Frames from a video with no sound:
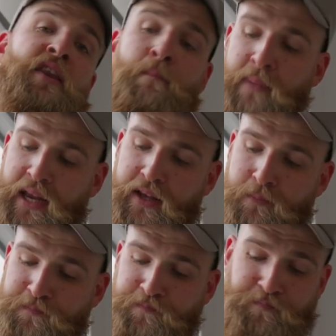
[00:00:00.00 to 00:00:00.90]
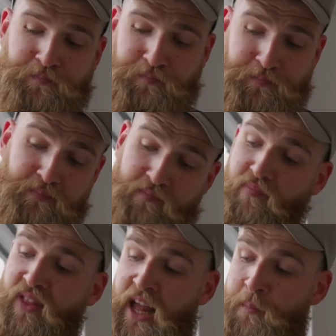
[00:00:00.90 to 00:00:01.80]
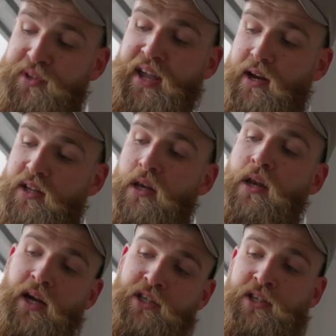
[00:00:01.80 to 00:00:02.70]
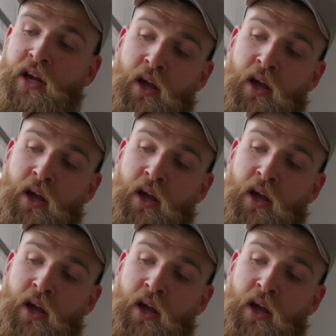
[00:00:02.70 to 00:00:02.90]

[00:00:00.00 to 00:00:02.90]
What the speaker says: and the medium. In particular the large,